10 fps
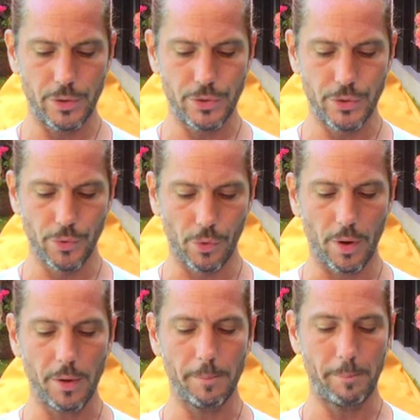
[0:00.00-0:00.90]

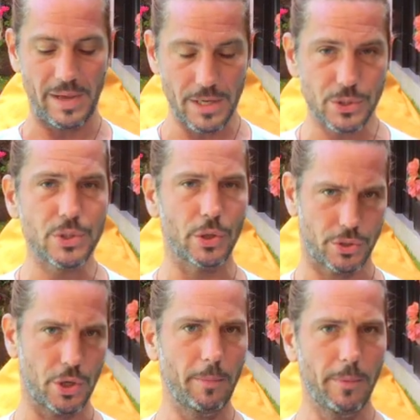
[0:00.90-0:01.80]

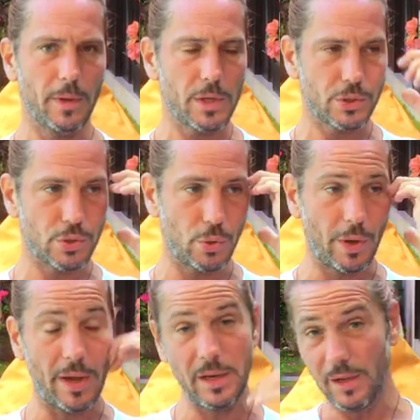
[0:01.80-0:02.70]
yourbees.com.
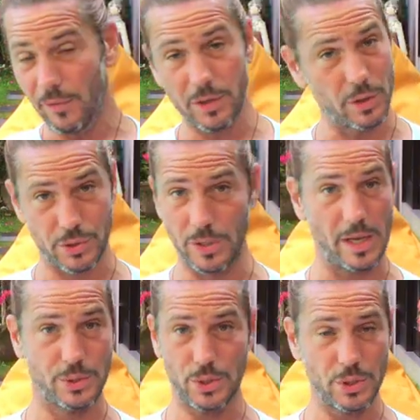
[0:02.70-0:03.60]
So, and if it doesn't
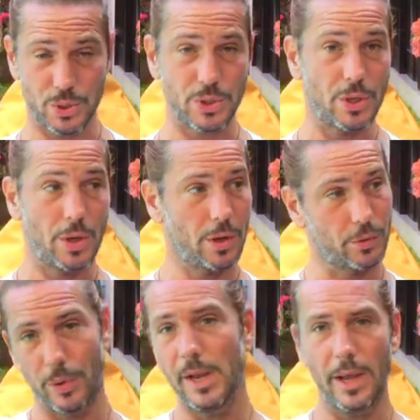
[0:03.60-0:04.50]
exist,
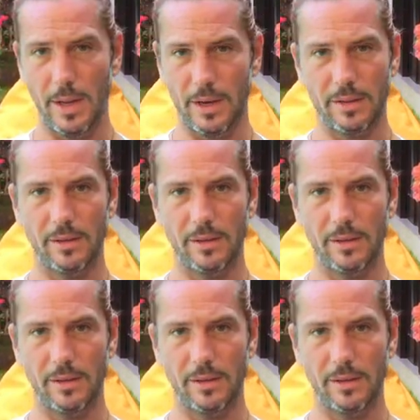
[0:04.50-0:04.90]
create it.